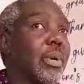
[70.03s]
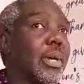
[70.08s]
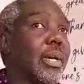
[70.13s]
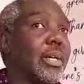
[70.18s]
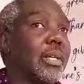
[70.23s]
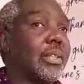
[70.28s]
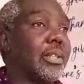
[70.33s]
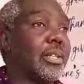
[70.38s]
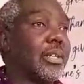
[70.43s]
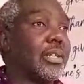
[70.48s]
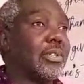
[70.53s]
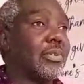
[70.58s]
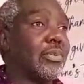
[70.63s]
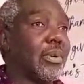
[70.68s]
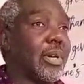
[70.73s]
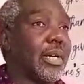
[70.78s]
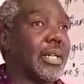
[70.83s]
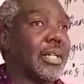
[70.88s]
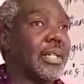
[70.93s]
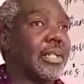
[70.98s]
way things
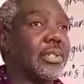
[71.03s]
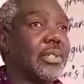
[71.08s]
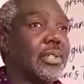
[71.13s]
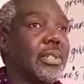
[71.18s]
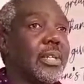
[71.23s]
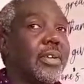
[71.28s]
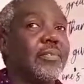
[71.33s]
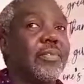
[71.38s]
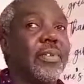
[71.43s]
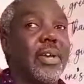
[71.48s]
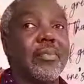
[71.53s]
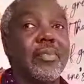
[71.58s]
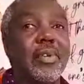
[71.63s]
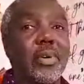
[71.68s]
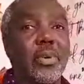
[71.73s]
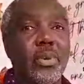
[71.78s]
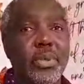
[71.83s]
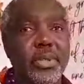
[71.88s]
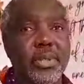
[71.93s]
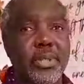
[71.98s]
work is if you have a
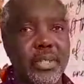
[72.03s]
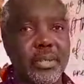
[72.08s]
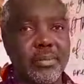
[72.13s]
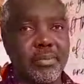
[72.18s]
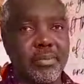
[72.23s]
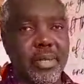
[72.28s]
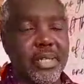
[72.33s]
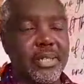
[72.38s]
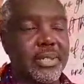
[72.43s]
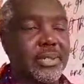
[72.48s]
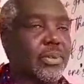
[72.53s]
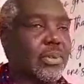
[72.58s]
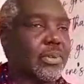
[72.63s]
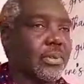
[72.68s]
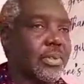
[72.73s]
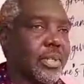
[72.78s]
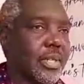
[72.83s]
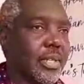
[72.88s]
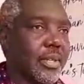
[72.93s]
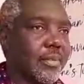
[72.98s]
good team, a
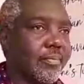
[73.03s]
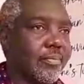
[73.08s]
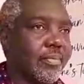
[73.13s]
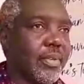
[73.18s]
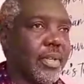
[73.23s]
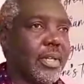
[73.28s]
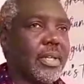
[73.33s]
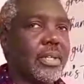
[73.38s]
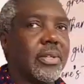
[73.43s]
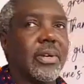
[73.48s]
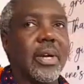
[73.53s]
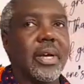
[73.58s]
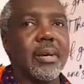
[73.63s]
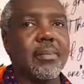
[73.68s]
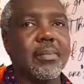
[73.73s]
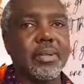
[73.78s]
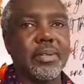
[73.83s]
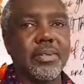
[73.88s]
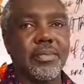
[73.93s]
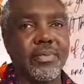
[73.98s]
strong team, you're
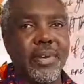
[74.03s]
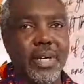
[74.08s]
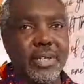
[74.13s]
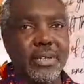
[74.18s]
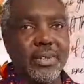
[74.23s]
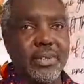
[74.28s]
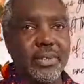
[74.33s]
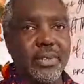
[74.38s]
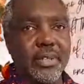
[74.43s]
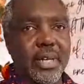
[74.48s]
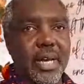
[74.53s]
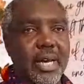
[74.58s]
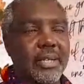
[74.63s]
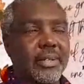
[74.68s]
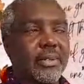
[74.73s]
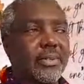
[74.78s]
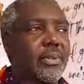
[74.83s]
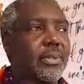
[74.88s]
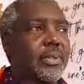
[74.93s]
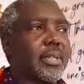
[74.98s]
able to function. I
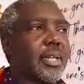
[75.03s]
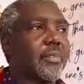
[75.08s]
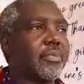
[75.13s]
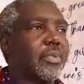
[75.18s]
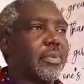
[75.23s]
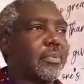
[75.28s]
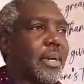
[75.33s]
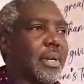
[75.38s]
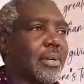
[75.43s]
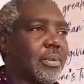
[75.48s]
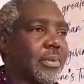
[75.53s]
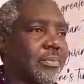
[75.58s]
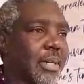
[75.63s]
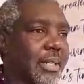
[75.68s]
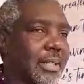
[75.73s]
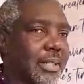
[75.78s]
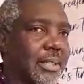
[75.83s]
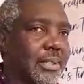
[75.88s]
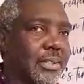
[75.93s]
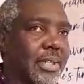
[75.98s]
do not have to
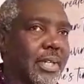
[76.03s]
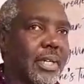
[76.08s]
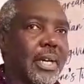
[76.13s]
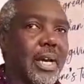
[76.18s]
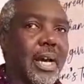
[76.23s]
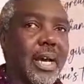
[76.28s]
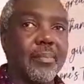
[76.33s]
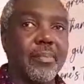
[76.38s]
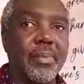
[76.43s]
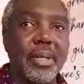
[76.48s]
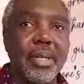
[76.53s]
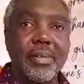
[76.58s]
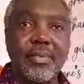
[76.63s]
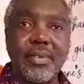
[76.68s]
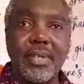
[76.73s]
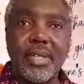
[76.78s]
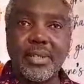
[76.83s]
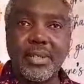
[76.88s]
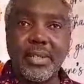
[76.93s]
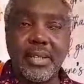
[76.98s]
micromanage. I believe
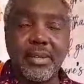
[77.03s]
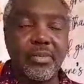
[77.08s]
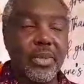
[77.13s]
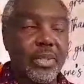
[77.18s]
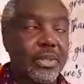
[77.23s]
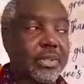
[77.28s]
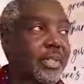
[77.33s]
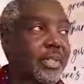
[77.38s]
in a team which